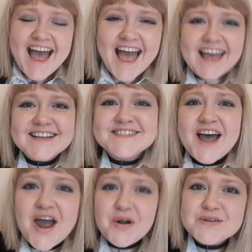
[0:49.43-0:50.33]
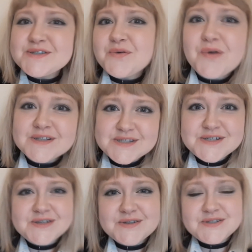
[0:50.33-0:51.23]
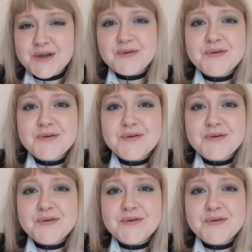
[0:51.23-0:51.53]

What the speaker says: And I also want to show you